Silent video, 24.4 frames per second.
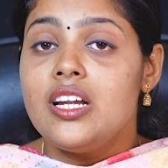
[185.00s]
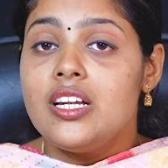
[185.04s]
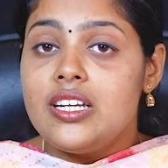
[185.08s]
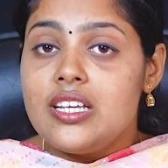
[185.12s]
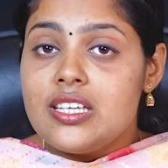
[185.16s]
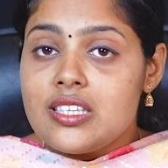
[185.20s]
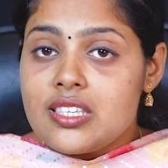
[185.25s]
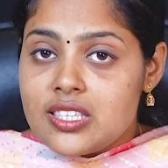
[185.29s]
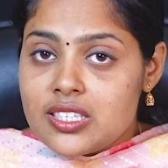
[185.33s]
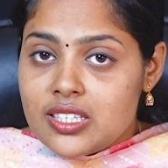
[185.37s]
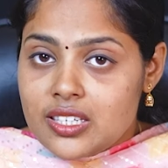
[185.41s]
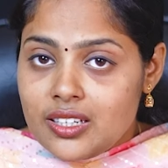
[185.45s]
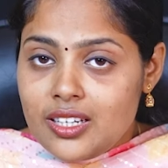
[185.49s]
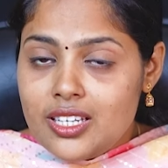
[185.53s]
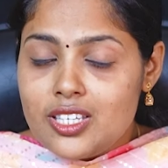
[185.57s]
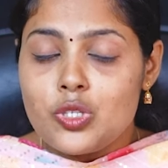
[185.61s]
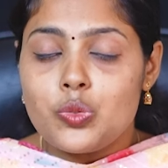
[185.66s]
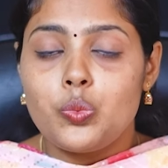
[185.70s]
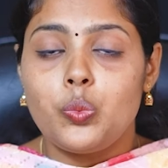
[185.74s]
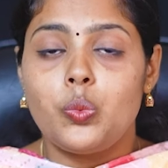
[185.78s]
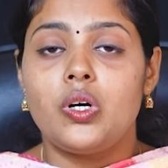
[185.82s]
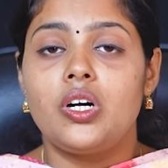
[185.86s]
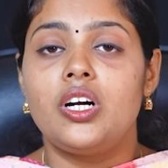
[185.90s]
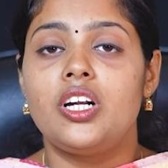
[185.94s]

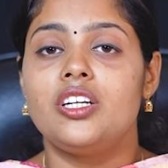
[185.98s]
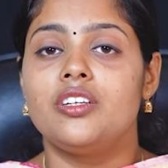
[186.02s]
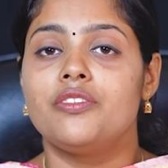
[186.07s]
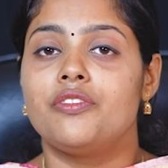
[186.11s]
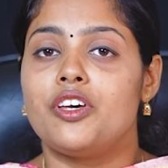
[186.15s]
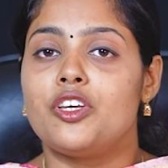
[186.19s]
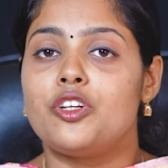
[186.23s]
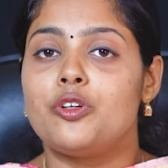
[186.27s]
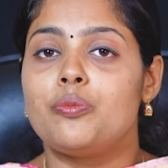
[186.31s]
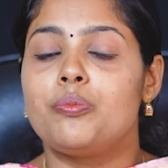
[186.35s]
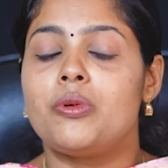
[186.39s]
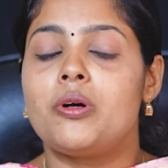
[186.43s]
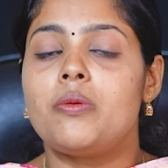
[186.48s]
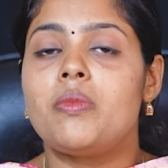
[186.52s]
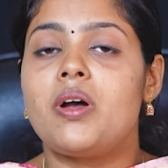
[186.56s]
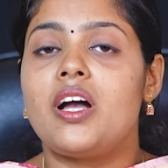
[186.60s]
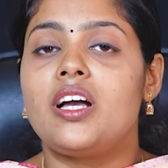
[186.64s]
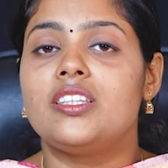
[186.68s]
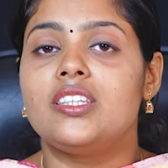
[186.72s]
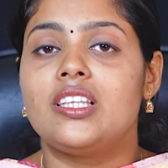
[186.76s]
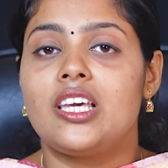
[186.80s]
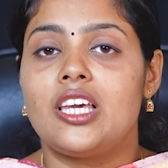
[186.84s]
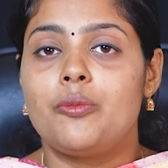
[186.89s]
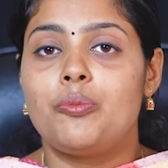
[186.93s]
discuss word varumbam
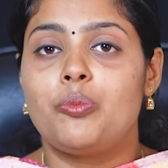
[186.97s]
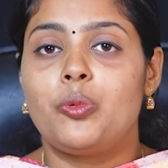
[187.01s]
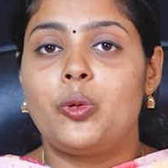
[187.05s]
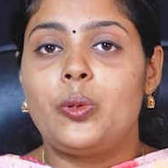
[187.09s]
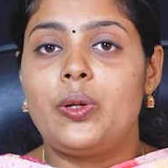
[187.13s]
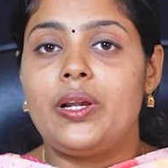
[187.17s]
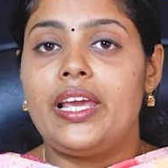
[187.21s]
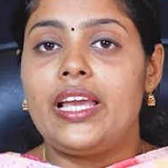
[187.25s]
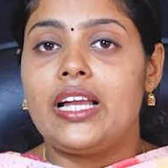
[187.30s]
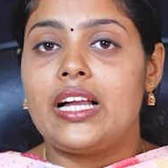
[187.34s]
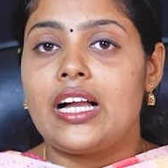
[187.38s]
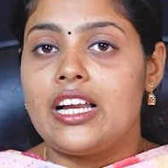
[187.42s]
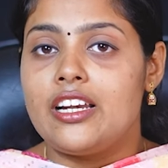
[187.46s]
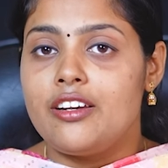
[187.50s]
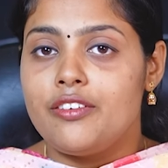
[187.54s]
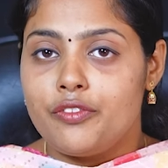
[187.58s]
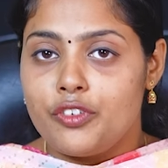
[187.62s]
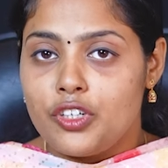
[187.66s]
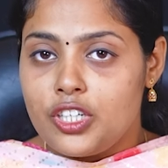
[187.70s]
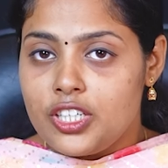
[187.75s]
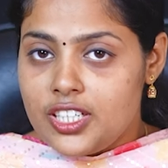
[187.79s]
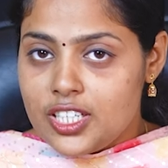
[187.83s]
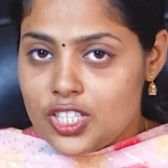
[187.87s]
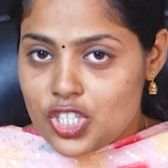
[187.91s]
adhe pole
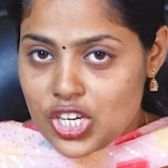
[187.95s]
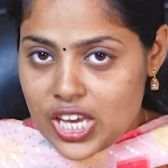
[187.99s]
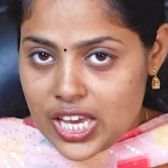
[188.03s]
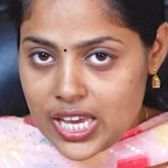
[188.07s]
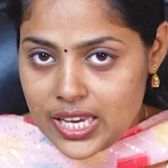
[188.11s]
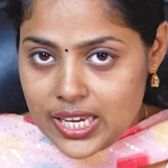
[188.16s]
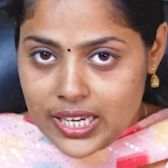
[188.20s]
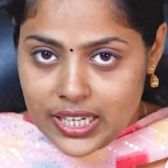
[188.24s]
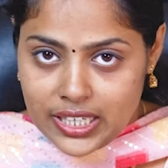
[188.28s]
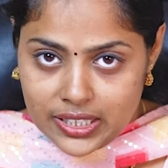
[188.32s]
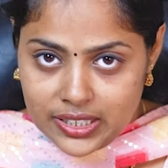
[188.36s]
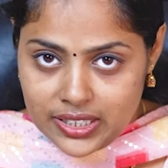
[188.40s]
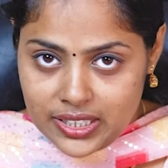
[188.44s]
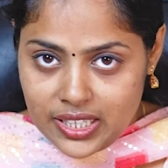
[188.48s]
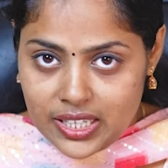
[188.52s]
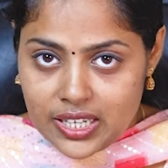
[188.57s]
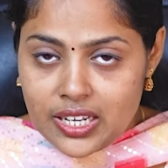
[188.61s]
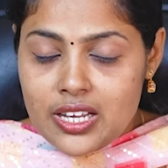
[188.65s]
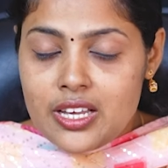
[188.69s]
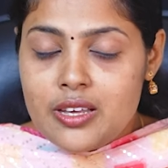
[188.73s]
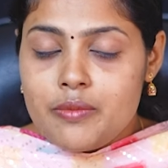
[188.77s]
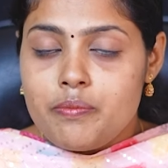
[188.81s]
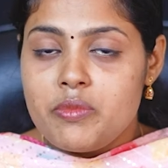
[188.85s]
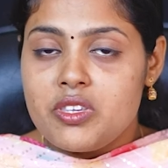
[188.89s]
convert cheyyerudhu.
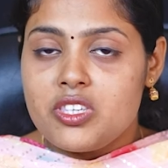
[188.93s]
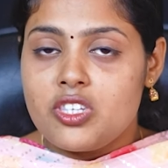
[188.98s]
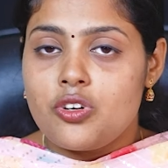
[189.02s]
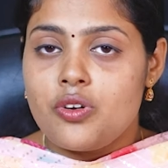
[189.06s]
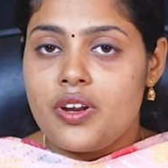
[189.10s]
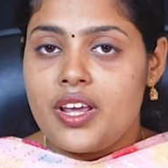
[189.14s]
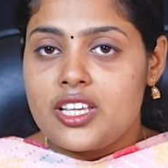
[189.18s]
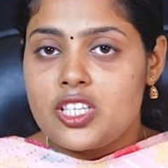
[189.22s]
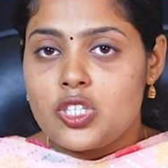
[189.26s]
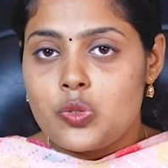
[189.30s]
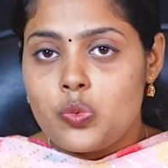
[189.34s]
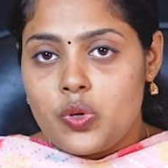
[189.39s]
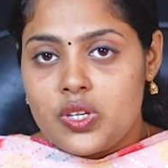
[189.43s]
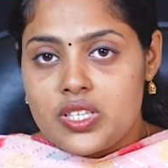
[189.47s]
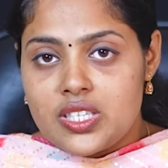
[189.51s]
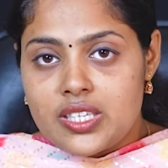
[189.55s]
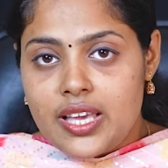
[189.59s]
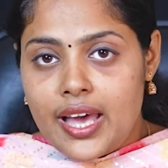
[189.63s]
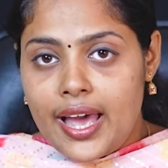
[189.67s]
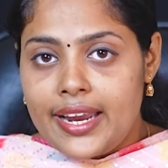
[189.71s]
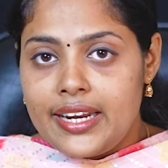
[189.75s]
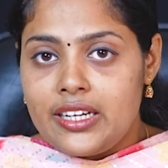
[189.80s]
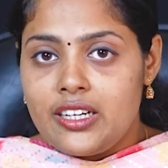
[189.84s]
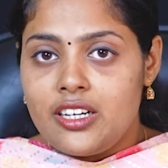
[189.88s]
Mr. X was
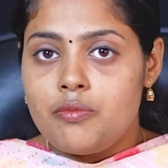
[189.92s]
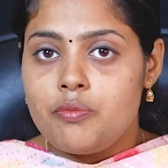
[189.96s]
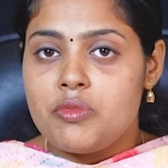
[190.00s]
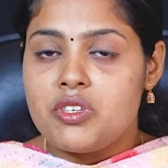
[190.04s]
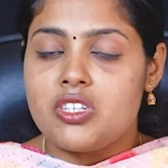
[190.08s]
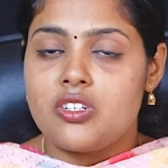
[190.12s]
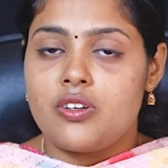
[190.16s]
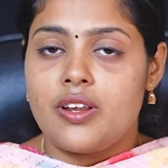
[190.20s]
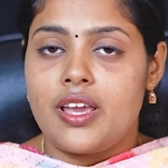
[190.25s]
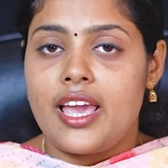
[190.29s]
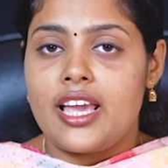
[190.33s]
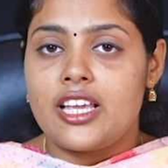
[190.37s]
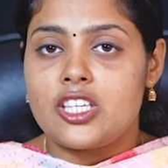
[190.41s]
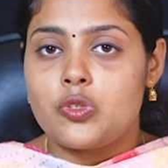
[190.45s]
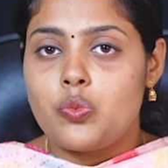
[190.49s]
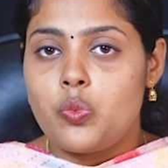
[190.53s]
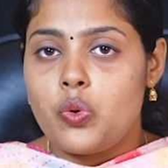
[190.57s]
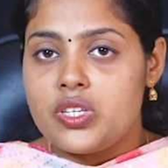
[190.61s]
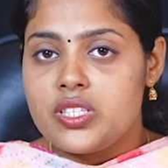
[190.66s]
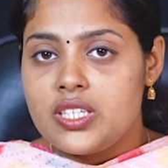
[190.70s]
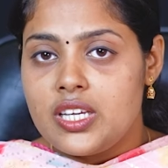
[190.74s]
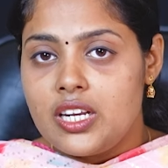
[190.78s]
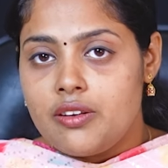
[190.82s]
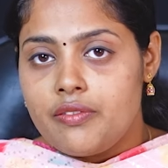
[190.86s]
guided, Mr. X
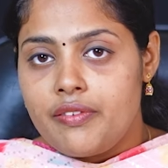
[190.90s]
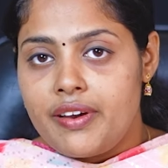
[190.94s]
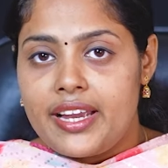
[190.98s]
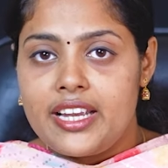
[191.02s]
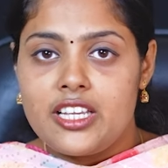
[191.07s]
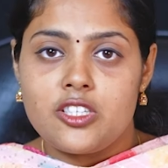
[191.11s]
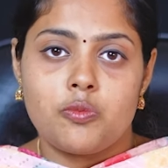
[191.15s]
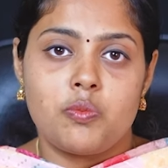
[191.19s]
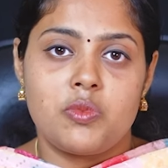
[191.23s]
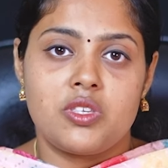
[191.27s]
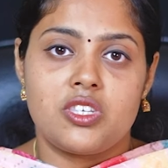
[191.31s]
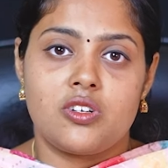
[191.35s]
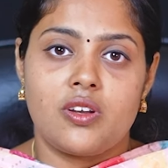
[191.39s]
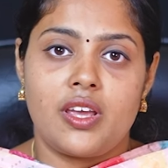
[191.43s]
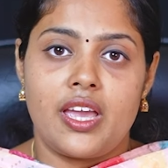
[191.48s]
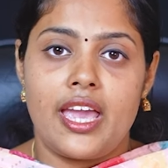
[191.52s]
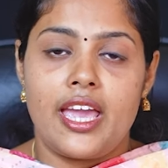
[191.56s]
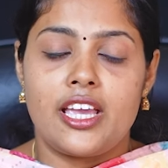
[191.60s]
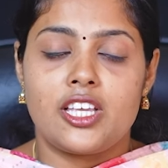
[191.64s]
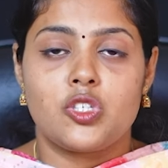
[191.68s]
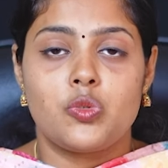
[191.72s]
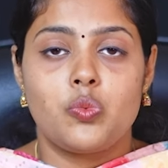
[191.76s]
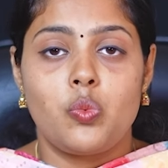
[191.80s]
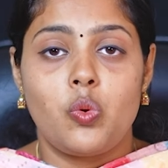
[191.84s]
was advised, Mr.
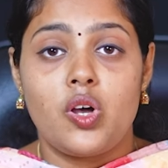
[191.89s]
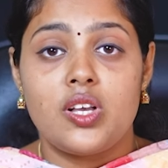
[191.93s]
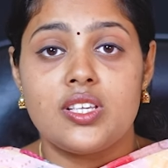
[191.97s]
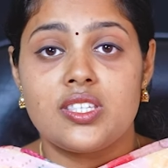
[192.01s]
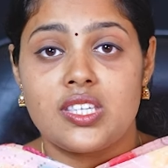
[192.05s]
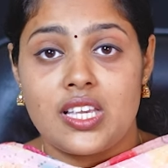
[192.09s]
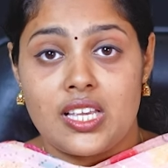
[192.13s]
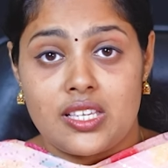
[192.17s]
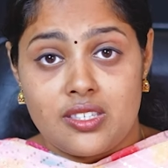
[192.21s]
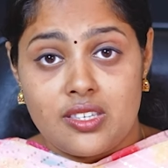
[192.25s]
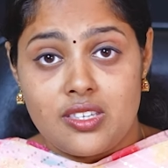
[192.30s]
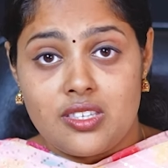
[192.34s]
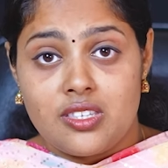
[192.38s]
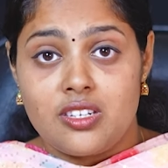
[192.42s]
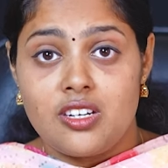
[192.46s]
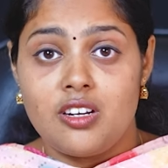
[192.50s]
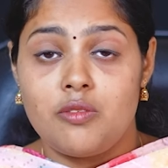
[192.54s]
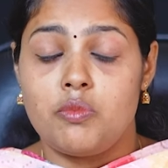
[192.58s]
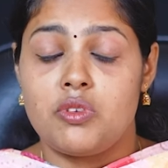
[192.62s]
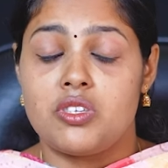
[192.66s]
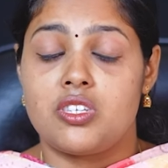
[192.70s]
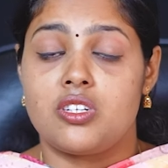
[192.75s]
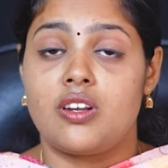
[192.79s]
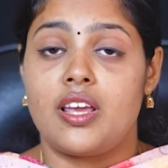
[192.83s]
X was
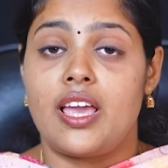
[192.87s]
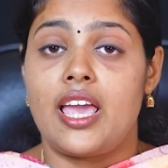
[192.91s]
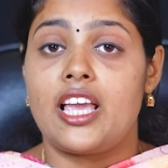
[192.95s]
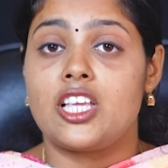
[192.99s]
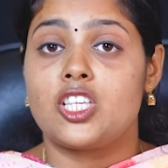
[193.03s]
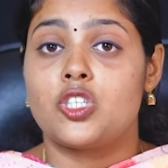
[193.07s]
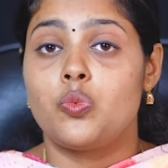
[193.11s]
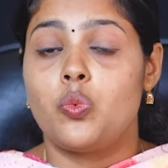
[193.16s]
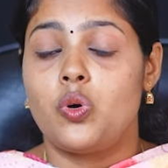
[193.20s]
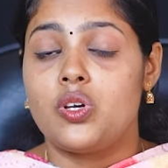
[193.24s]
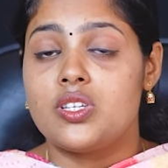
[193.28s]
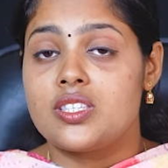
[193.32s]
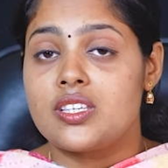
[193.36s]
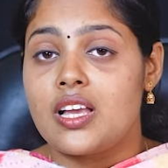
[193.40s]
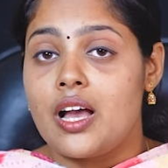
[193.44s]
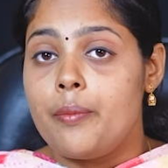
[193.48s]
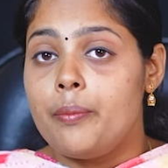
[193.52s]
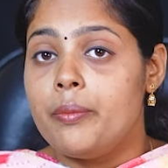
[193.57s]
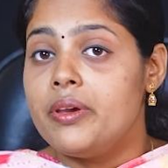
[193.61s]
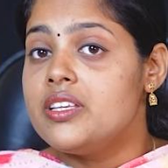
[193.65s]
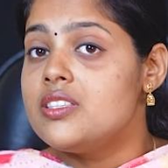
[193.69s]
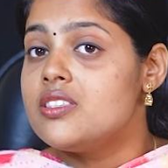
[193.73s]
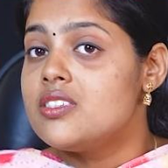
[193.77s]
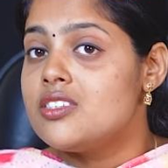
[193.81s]
assisted, Mr. X was
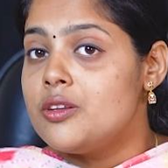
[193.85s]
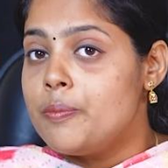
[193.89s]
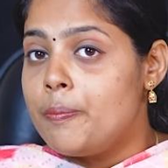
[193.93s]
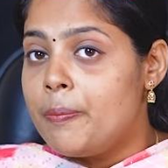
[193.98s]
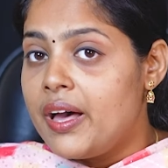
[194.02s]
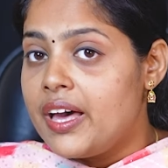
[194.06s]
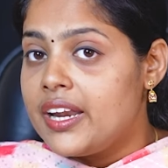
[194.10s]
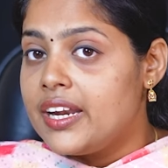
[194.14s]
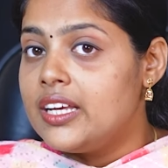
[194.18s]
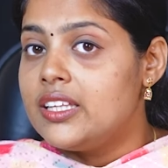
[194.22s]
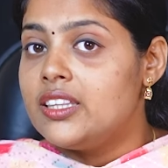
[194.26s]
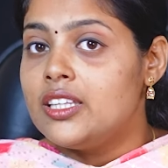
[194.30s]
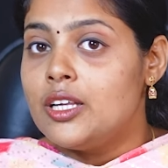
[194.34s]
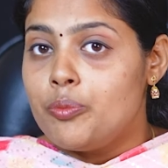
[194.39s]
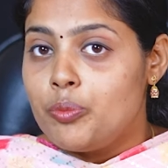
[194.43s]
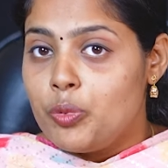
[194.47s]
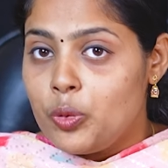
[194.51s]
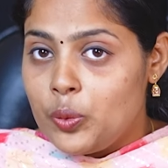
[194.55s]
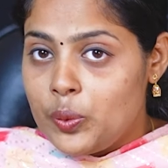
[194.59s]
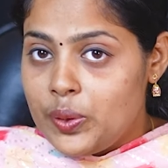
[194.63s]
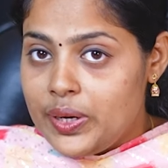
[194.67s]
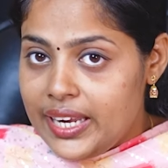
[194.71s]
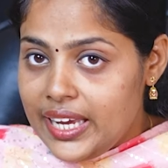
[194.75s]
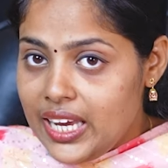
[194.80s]
commenced parayna
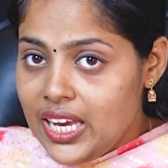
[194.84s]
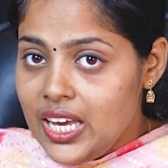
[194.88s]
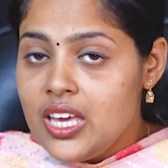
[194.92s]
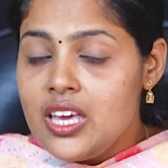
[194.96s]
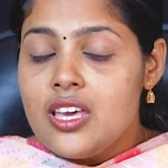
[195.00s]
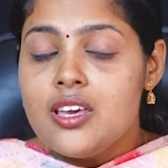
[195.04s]
pole